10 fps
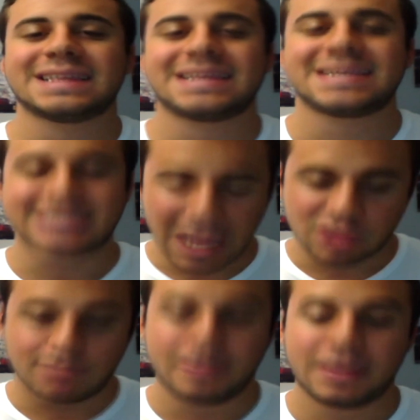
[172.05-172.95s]

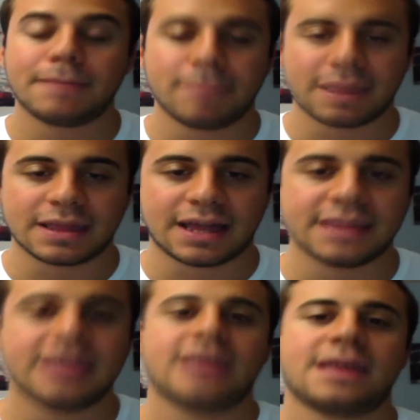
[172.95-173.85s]
decided to be
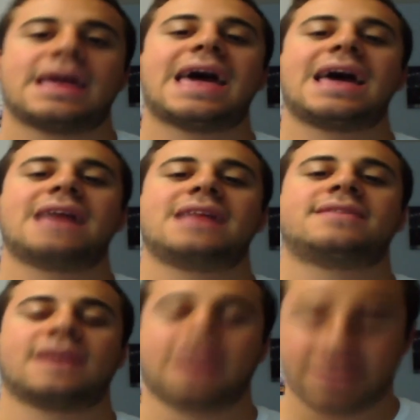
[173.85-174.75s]
Milan and